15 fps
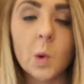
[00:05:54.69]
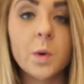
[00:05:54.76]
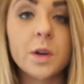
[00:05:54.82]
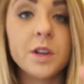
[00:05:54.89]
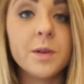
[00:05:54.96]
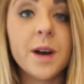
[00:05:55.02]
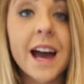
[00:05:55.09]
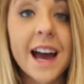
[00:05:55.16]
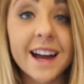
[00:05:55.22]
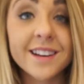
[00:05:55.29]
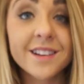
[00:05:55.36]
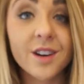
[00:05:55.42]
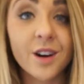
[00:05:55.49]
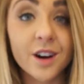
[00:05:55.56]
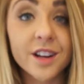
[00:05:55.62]
When you
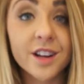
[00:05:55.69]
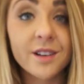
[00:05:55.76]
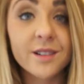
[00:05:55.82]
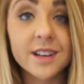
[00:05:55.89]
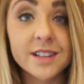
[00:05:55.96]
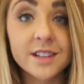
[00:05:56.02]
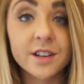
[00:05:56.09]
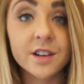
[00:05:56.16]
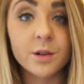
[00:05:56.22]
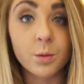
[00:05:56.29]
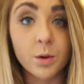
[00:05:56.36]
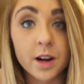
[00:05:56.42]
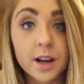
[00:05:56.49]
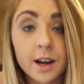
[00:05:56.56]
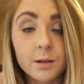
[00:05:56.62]
add cardio into your
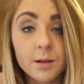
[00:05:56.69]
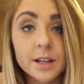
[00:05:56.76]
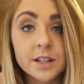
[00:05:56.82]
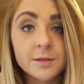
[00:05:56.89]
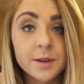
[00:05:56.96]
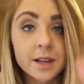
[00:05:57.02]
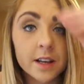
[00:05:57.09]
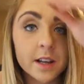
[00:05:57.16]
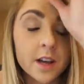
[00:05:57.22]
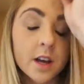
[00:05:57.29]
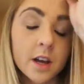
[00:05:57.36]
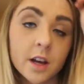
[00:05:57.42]
workout regimen,